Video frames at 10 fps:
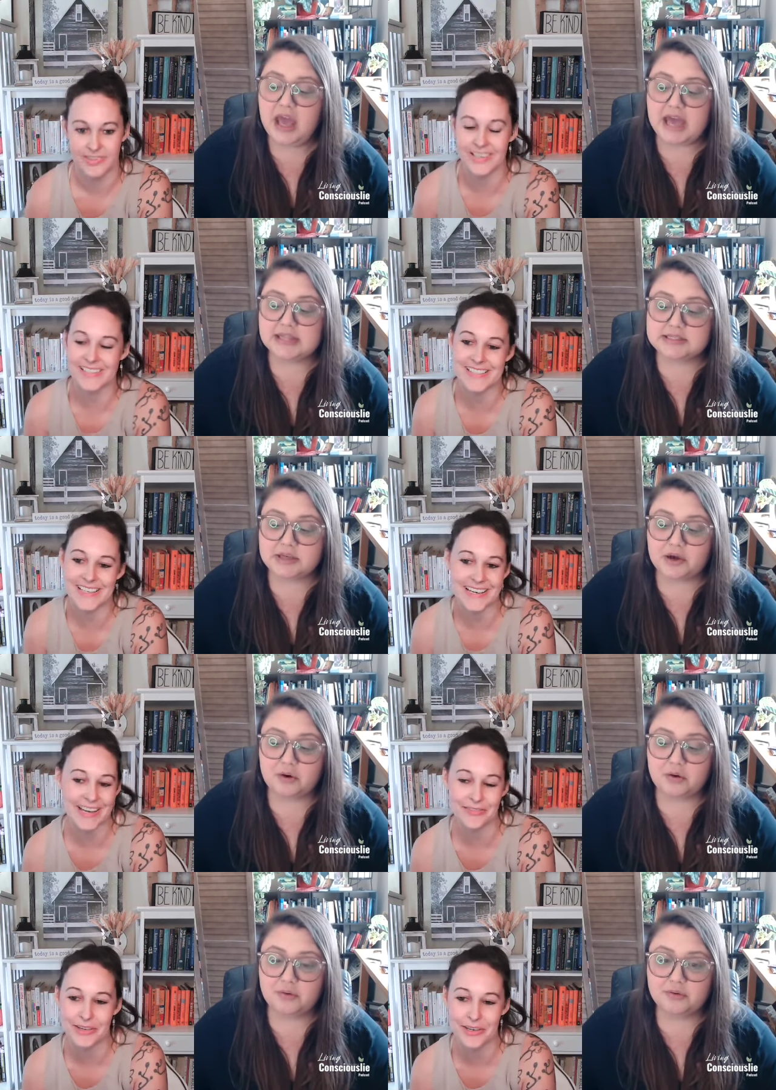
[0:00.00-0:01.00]
Speaker 1: It's and like so,
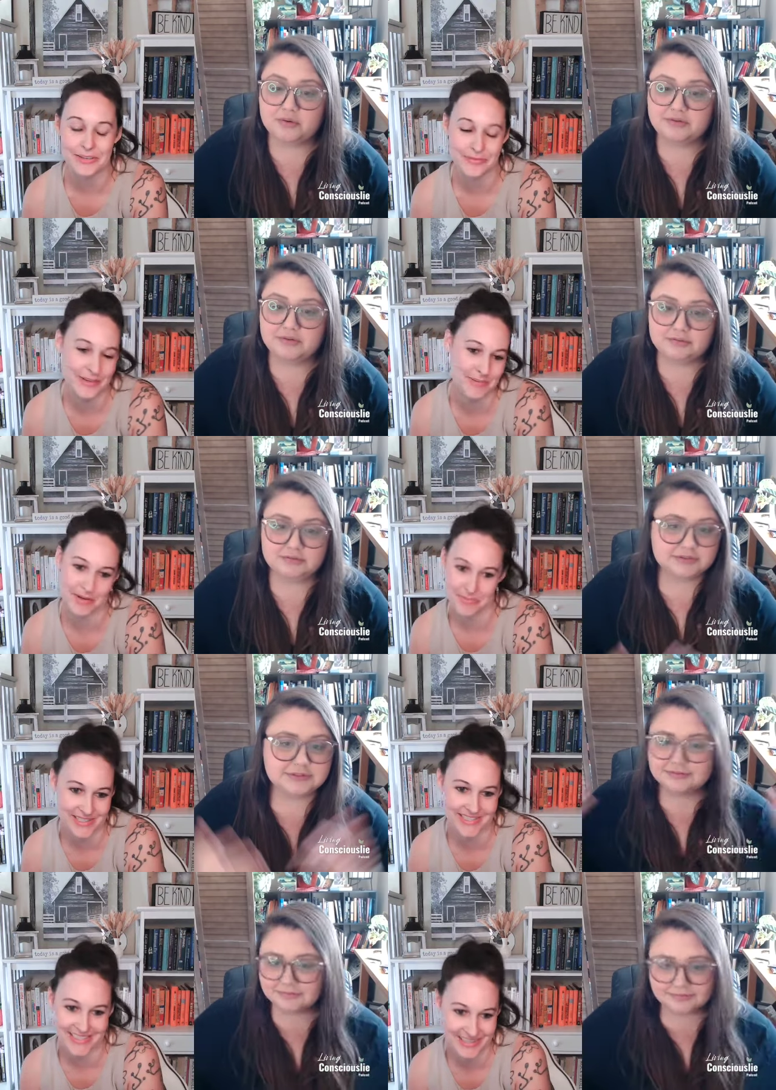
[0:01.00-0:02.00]
every female
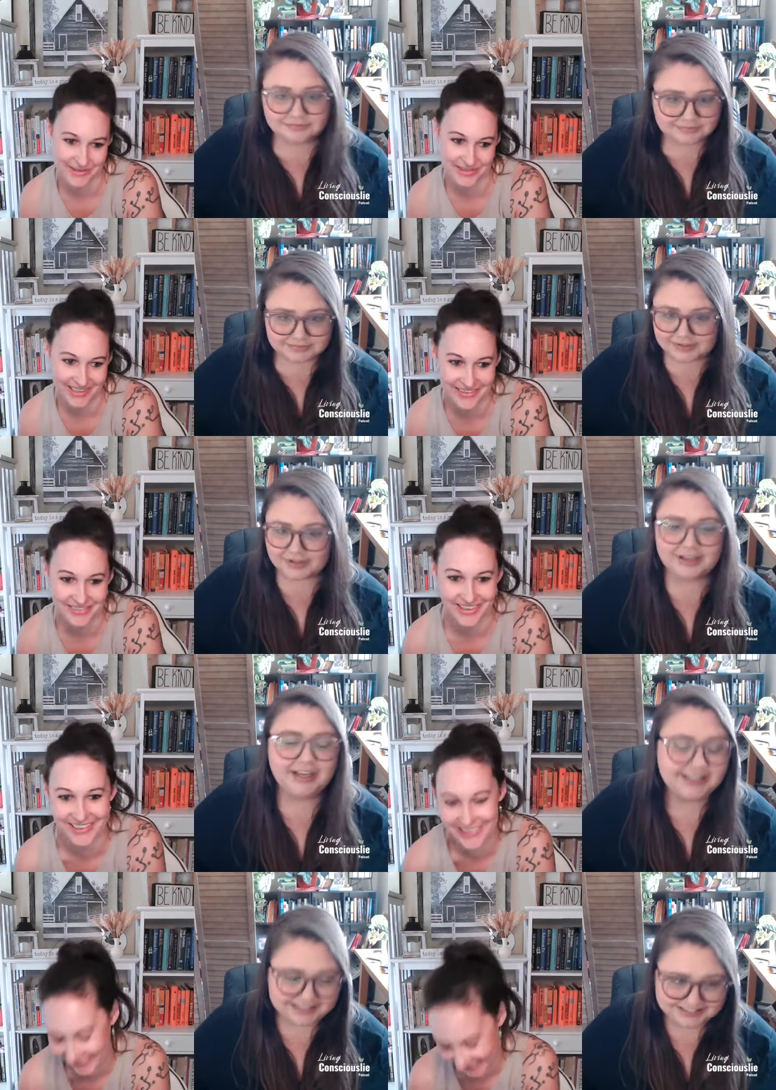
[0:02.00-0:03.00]
business owner ever.
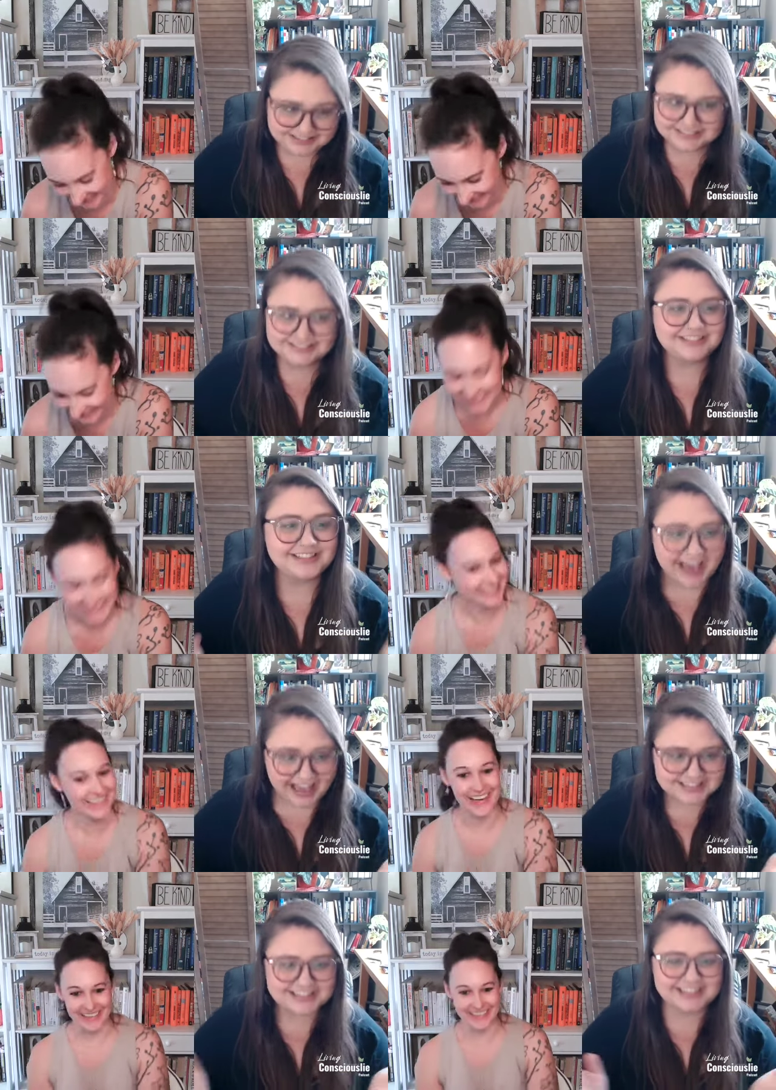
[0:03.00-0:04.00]

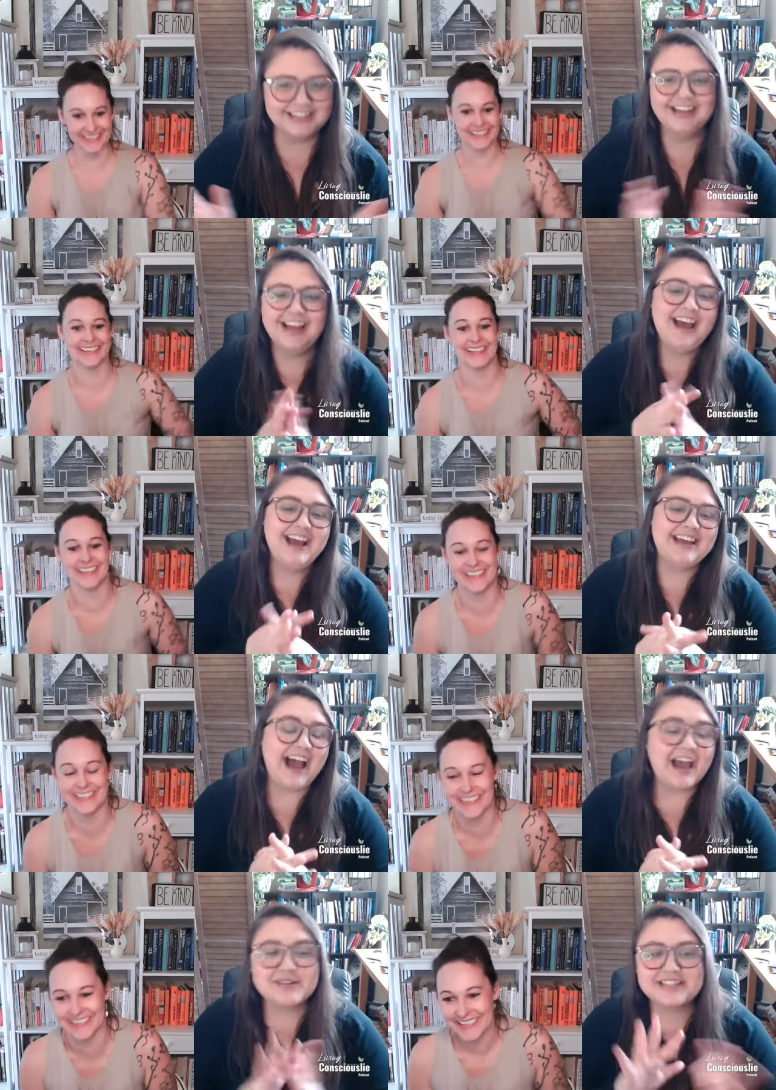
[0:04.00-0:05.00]
Speaker 2: Yes. Yeah.
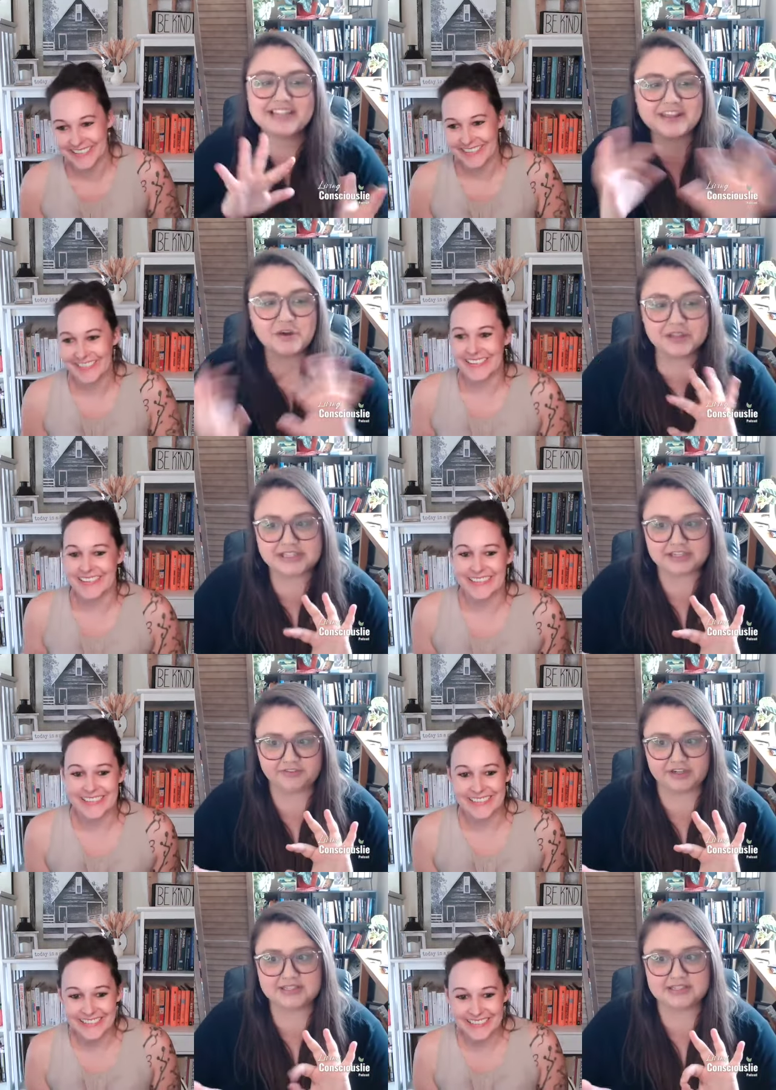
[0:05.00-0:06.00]
Yeah. I would say the only
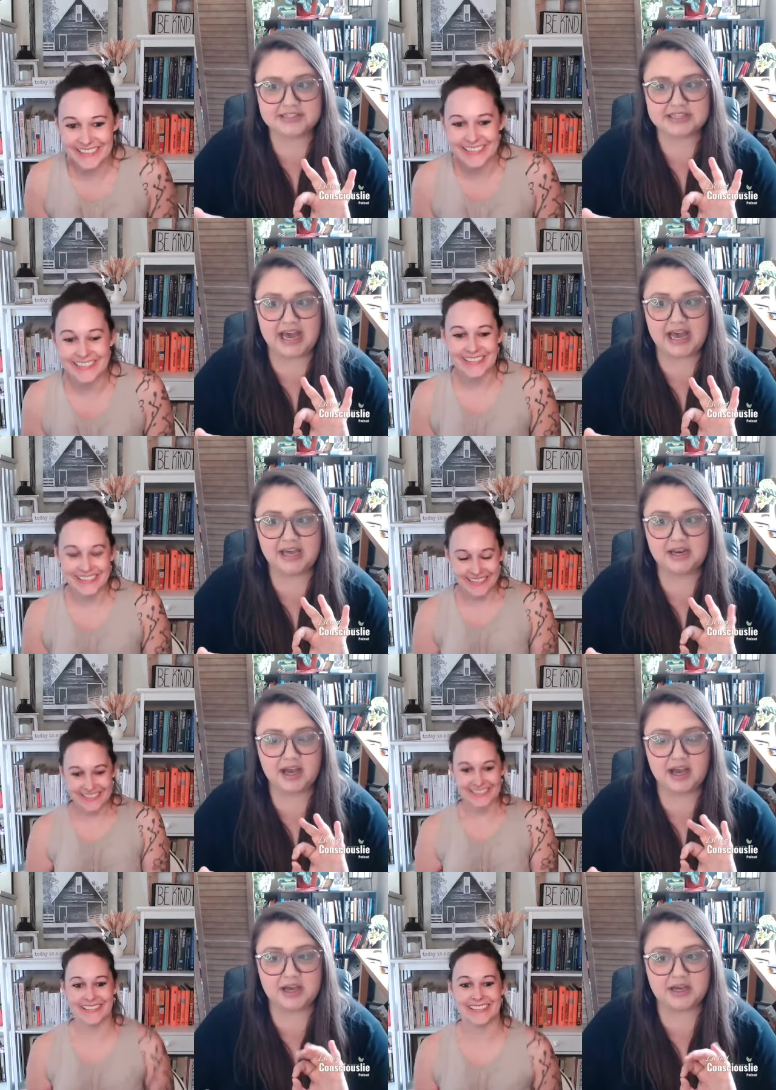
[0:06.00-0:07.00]
difference is that
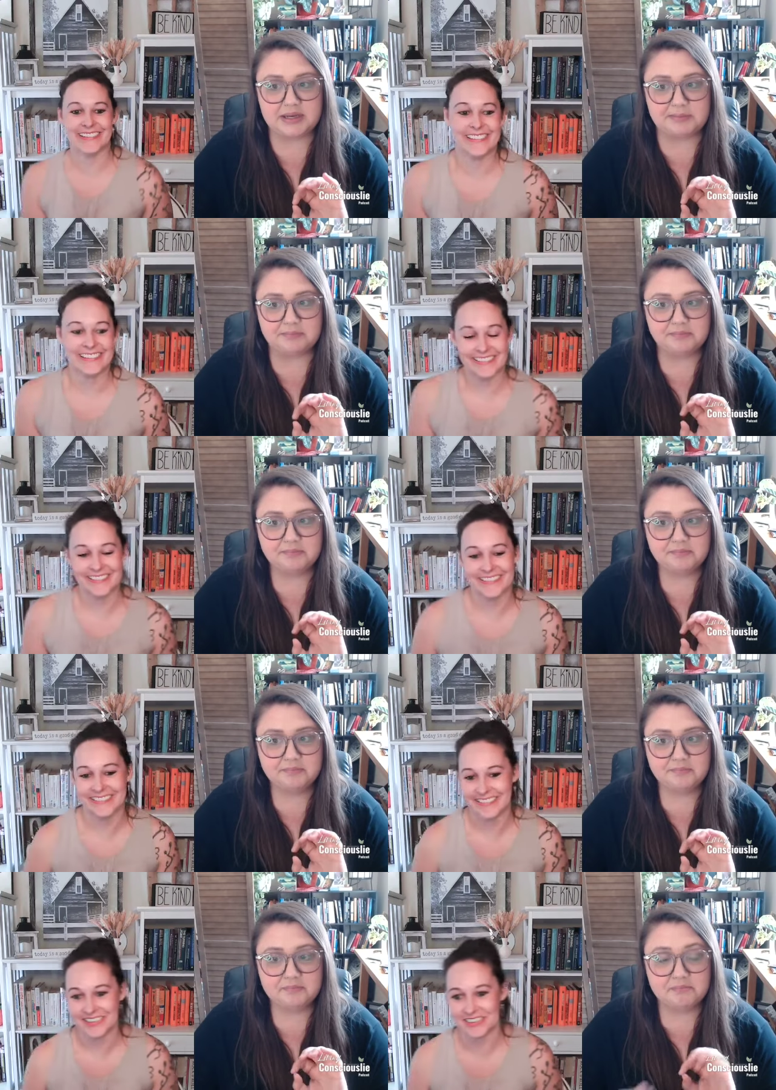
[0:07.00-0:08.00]
um,
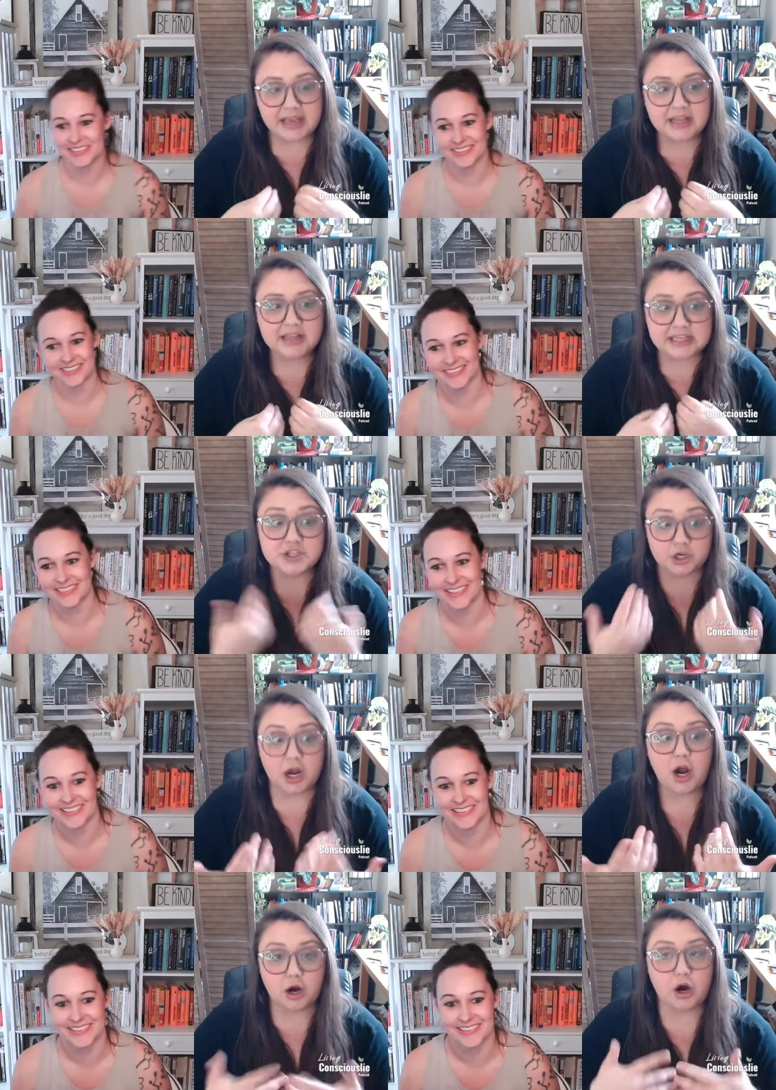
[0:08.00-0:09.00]
my clients
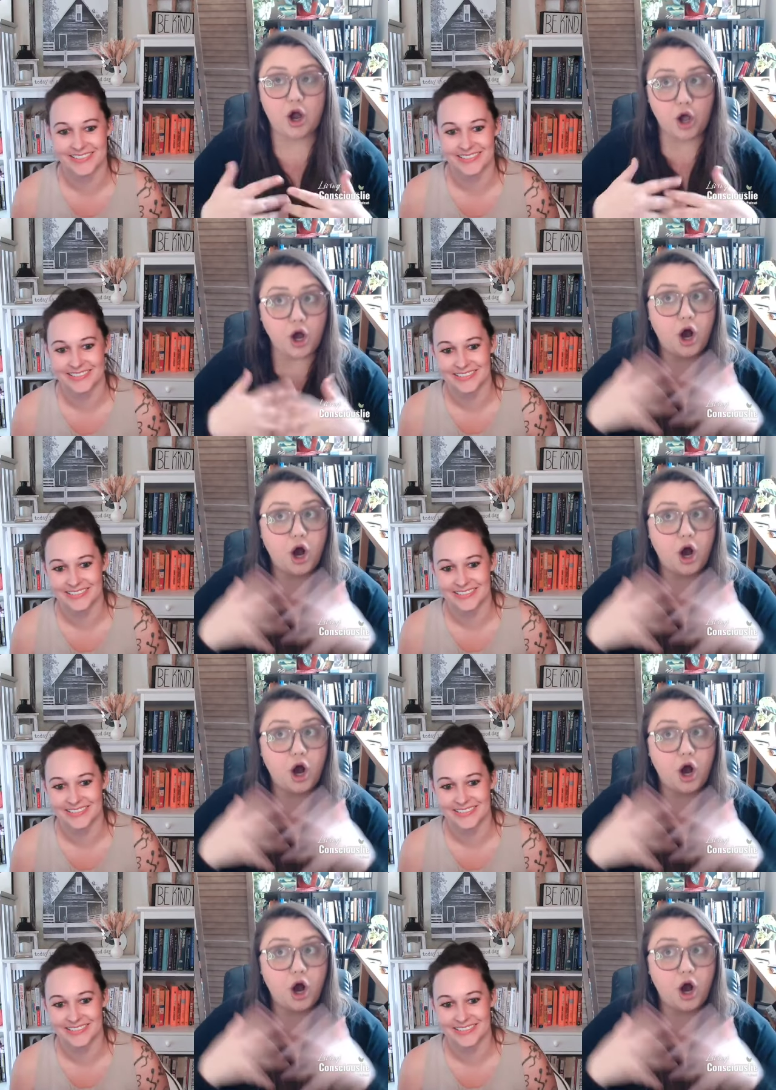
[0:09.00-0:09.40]
are, are